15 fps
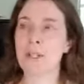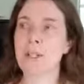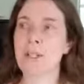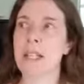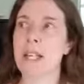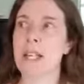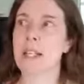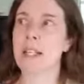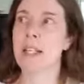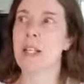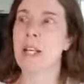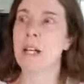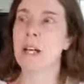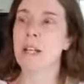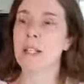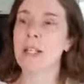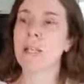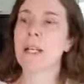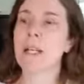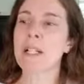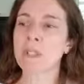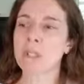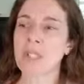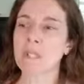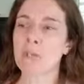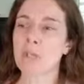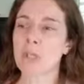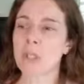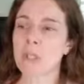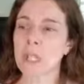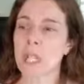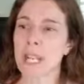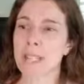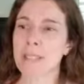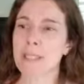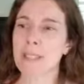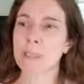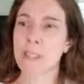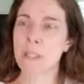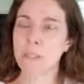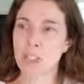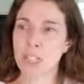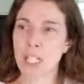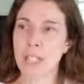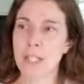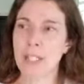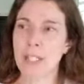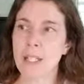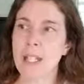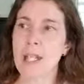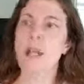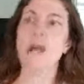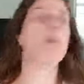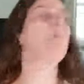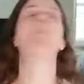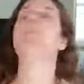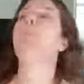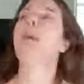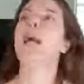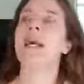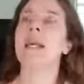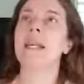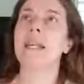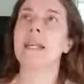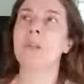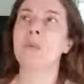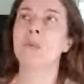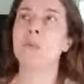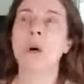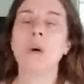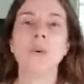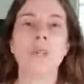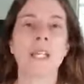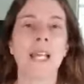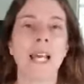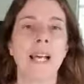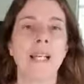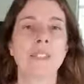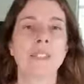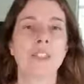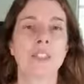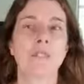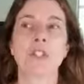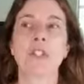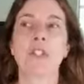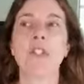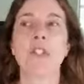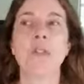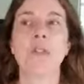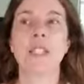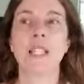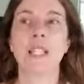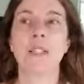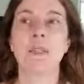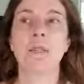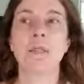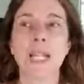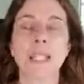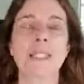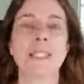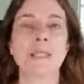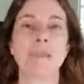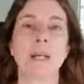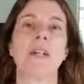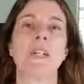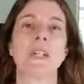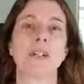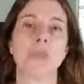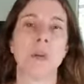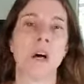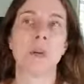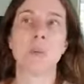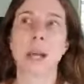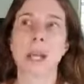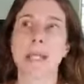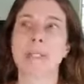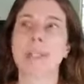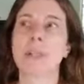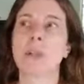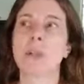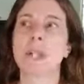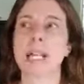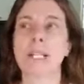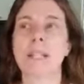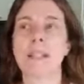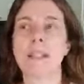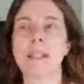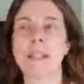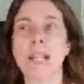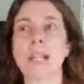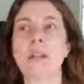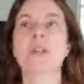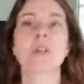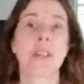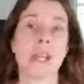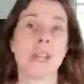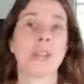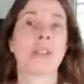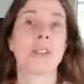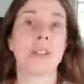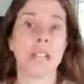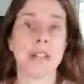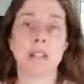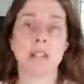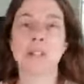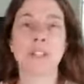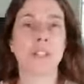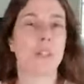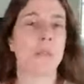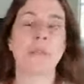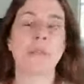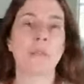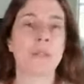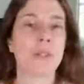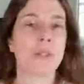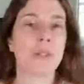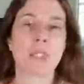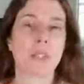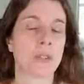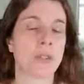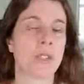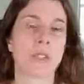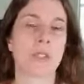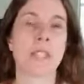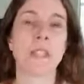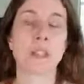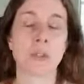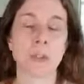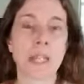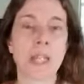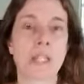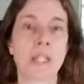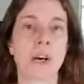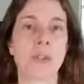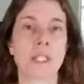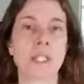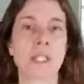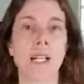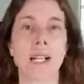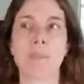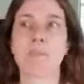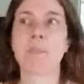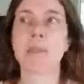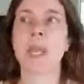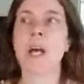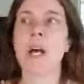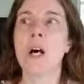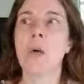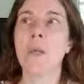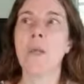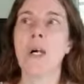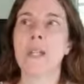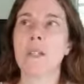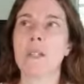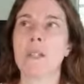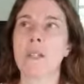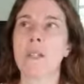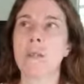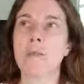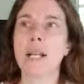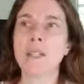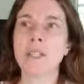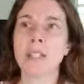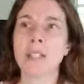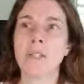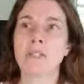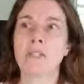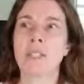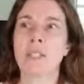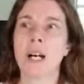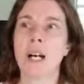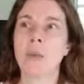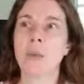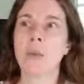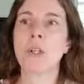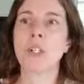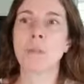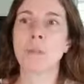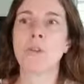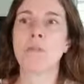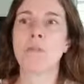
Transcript: than, like Microsoft Word has spell check, but it won't catch if you're using the right spelling the wrong way. So like there, and there, people use those incorrectly all the time. Well, Microsoft Word will